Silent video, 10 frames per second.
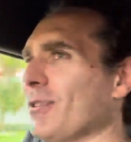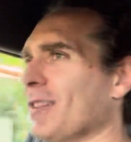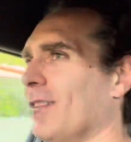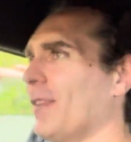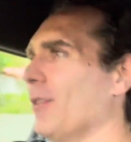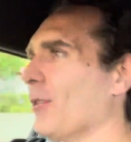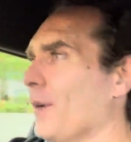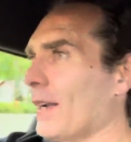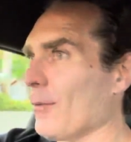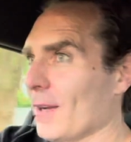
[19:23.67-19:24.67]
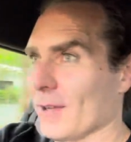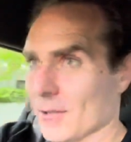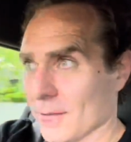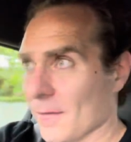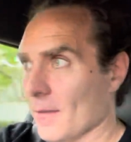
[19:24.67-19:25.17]
that video quite a while
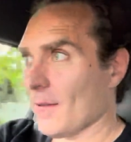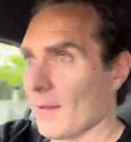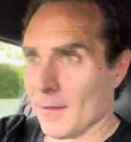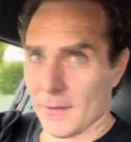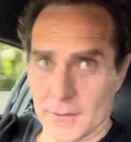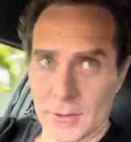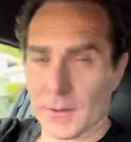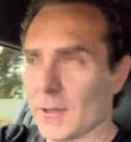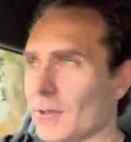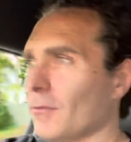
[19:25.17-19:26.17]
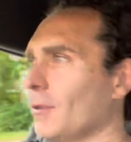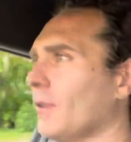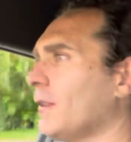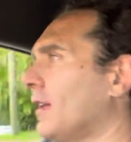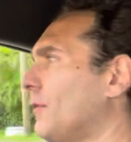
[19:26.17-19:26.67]
ago. Straight to go
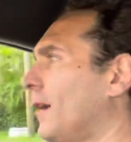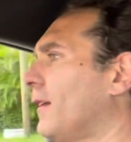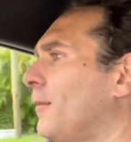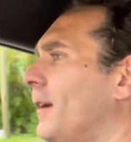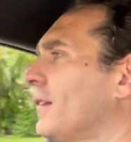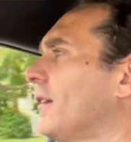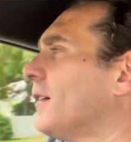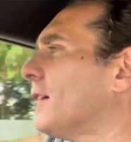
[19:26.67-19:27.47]
roundabout here.